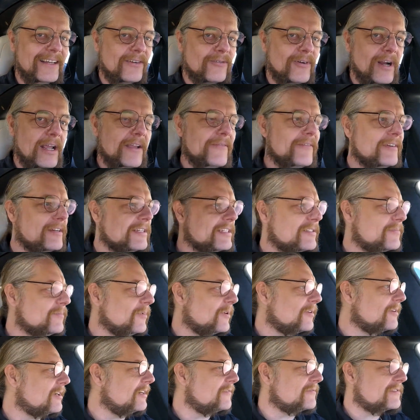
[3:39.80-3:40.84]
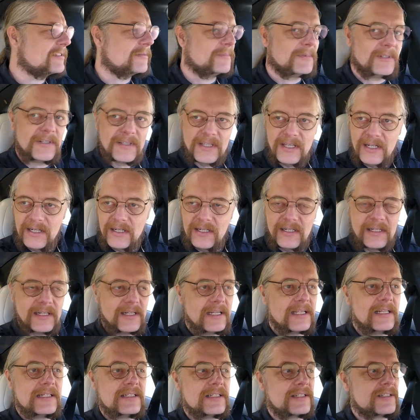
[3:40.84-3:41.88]
Raven is more comfortable than
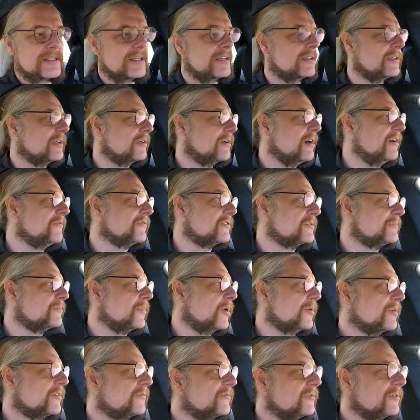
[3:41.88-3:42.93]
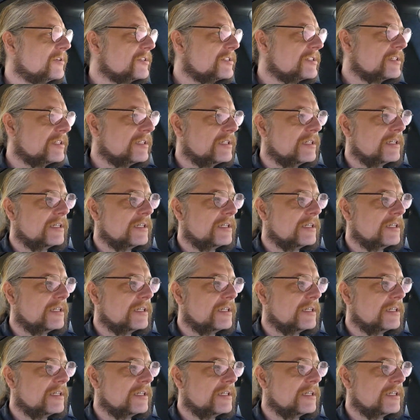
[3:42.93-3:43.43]
in comfort mode, of course.